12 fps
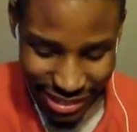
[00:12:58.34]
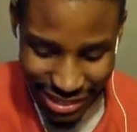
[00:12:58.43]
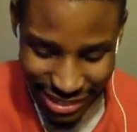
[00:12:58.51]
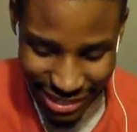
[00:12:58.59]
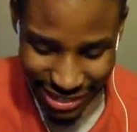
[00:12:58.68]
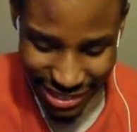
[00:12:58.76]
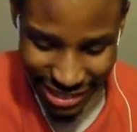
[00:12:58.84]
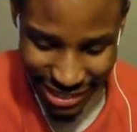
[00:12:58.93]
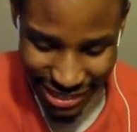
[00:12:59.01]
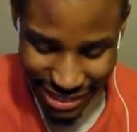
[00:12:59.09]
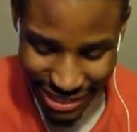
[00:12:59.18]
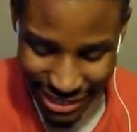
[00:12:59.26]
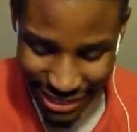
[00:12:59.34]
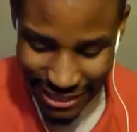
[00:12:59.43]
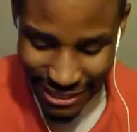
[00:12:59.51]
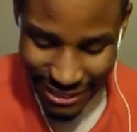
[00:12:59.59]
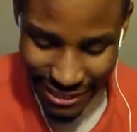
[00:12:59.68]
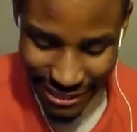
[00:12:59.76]
I'm like,
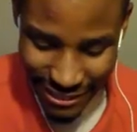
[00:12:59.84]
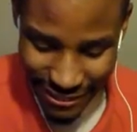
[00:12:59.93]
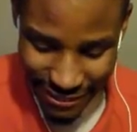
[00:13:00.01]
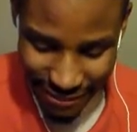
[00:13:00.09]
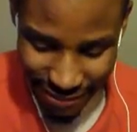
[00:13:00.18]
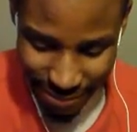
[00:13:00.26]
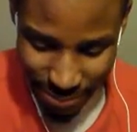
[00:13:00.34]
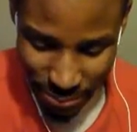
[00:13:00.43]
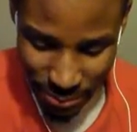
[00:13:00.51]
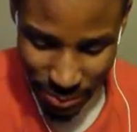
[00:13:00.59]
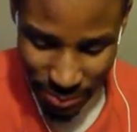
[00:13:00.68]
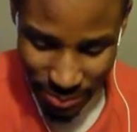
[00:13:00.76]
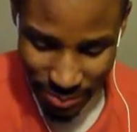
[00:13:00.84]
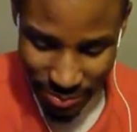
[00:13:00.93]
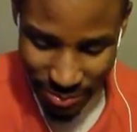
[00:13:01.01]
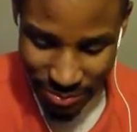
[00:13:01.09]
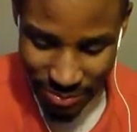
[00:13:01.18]
I don't want to. Oh, can you imagine